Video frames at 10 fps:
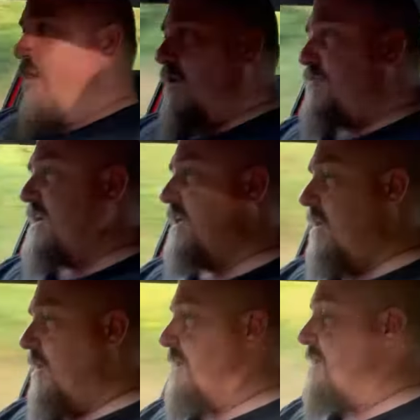I really
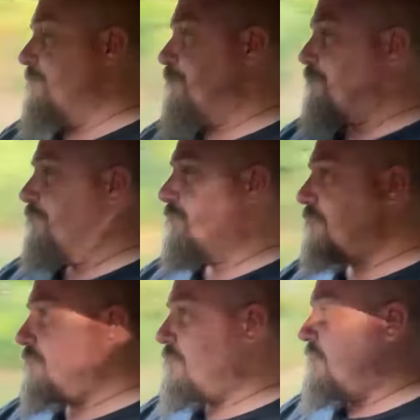like.
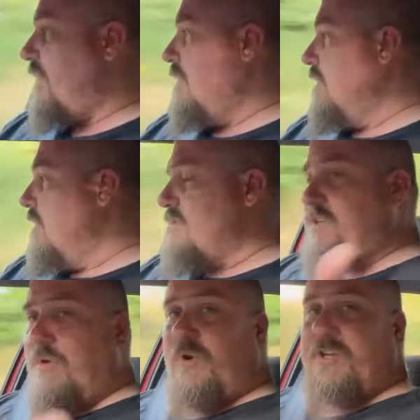
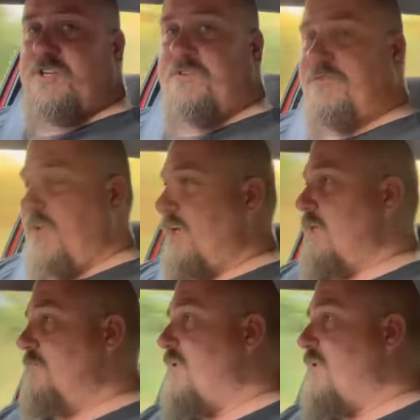So what did you think?